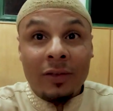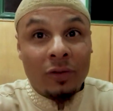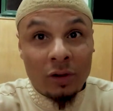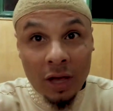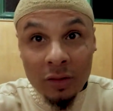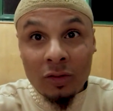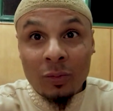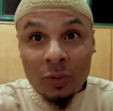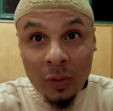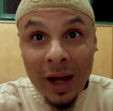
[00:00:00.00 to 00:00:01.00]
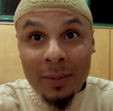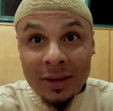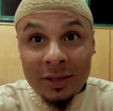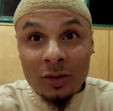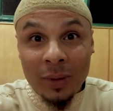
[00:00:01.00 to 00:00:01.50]
If you're not
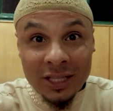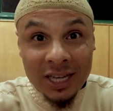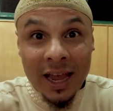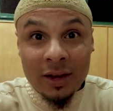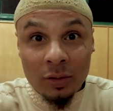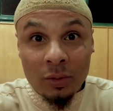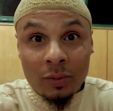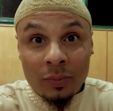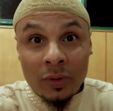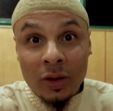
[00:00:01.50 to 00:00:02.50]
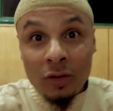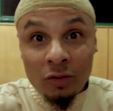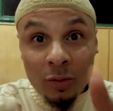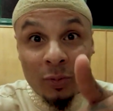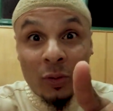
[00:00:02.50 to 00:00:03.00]
subscribed to my channel,
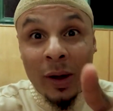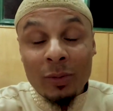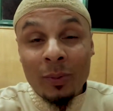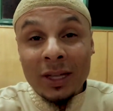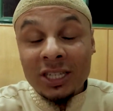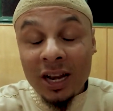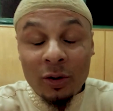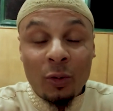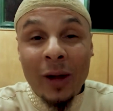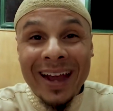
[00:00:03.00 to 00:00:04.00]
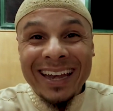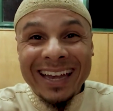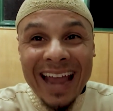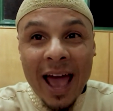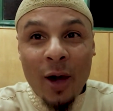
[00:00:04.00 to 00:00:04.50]
subscribe to my channel right
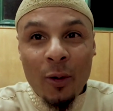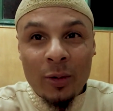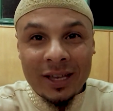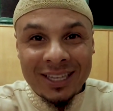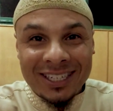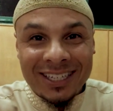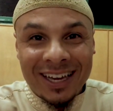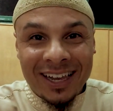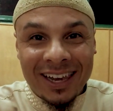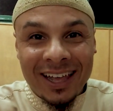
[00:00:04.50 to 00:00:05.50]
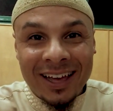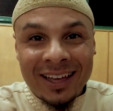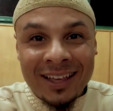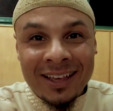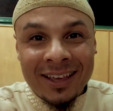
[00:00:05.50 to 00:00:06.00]
now, inshallah,